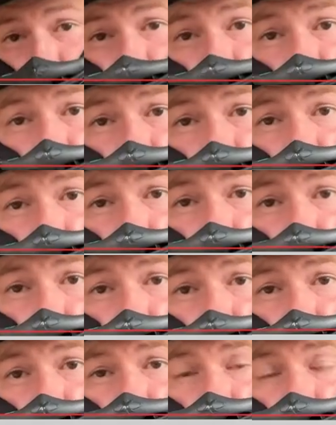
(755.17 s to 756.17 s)
there
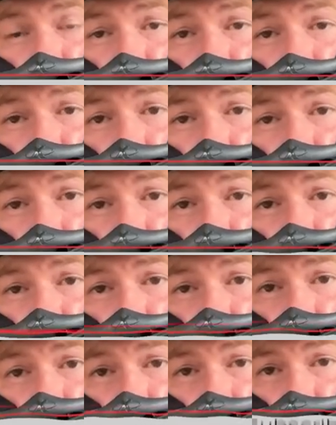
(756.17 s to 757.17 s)
will be
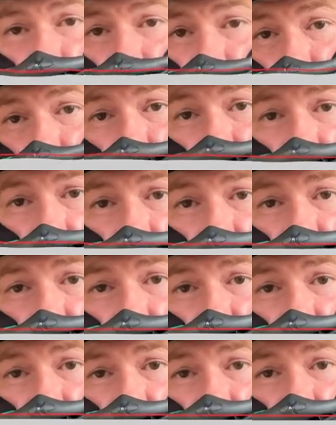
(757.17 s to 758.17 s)
a um, bit
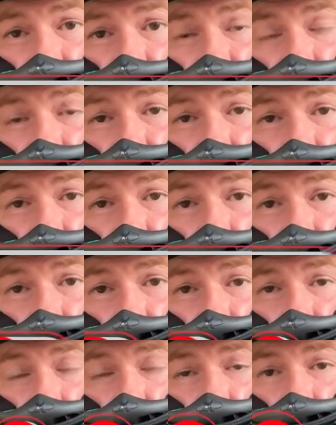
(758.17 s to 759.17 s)
after here showing
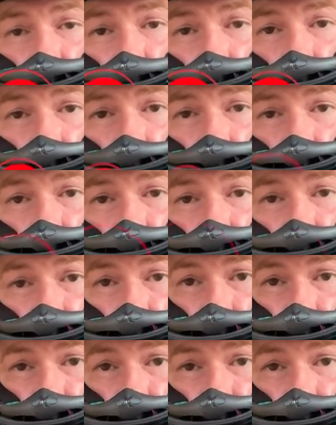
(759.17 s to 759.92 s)
how I